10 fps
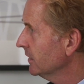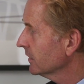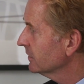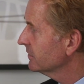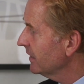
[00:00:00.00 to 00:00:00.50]

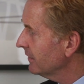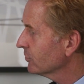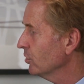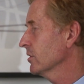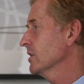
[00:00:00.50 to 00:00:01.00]
Because
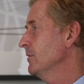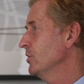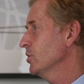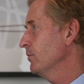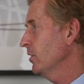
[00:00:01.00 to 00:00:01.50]
they've got
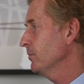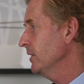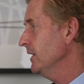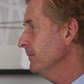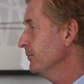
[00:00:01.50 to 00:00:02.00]
commercial
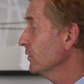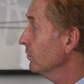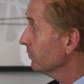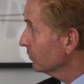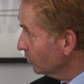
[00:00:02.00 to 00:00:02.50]
property,
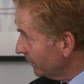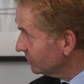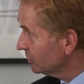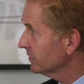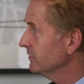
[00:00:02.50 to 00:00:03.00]

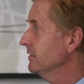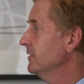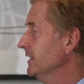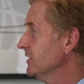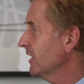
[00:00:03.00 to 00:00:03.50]
which
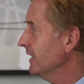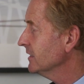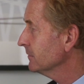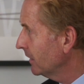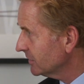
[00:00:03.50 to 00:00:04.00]
these
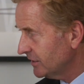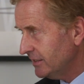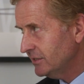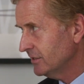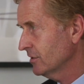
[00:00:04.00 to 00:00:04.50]
days is much
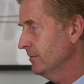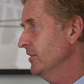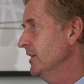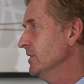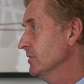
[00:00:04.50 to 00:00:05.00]
easier to
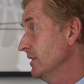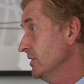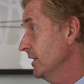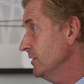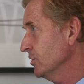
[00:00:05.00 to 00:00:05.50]
convert into
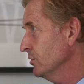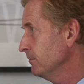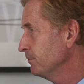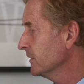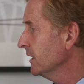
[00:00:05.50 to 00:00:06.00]
residential,
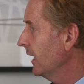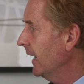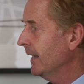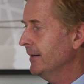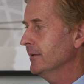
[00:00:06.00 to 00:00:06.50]

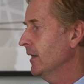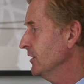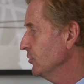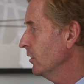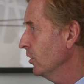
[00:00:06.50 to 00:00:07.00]
and I
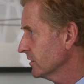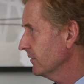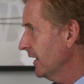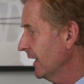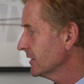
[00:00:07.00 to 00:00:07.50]
do a lot
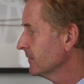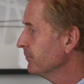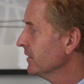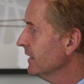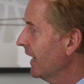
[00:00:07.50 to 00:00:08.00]
of that.
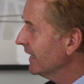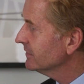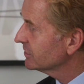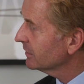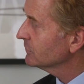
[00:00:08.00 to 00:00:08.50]

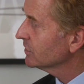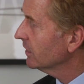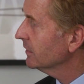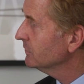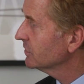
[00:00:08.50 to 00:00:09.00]
And
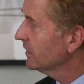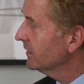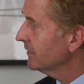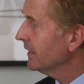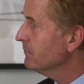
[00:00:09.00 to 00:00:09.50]
sometimes
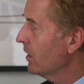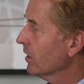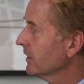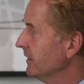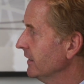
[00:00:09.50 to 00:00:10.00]
they
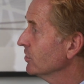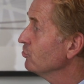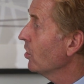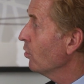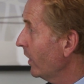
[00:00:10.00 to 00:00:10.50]
market it the
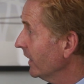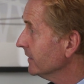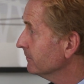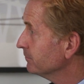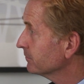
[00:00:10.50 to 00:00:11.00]
wrong way.
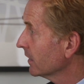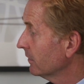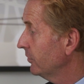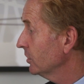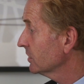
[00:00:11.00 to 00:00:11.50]

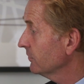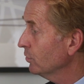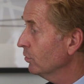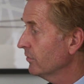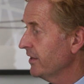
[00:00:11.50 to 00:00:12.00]
First of
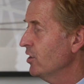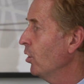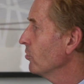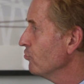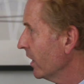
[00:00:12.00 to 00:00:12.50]
all, they're not
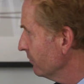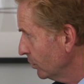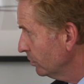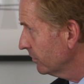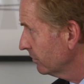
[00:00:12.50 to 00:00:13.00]
on
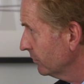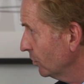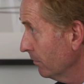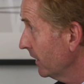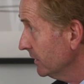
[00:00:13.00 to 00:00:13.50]
Rightmove,
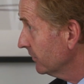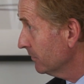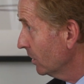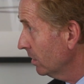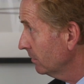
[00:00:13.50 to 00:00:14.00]
not many of
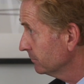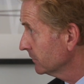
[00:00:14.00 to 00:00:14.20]
them are,